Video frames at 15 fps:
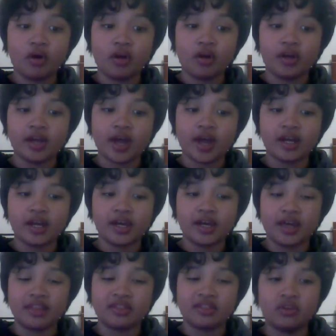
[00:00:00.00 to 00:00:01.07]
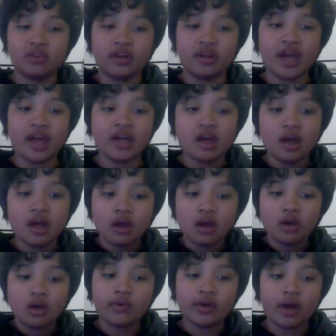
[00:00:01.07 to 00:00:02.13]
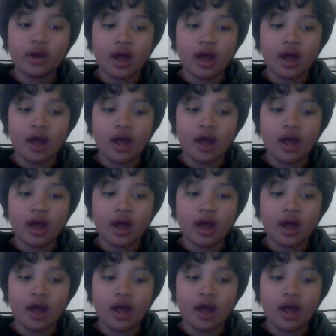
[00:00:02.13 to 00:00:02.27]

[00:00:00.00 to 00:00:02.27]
PoGianni, and today we,